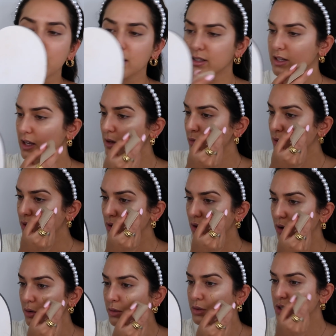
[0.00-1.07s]
mixing it with an
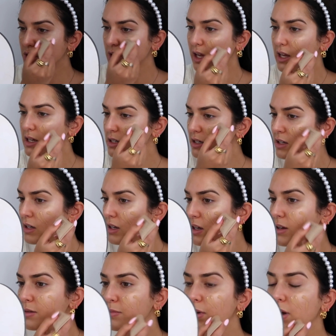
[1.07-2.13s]
old shade,
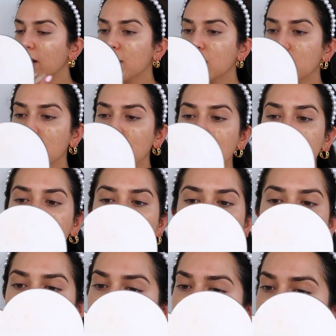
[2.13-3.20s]
but I think this
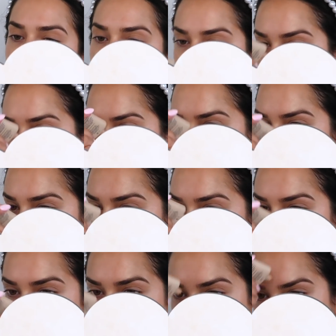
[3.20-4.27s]
shade matches
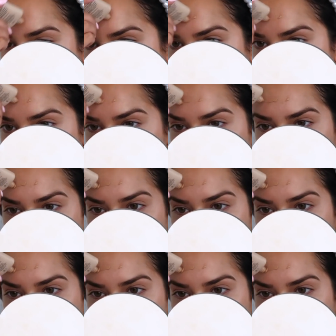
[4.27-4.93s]
me better.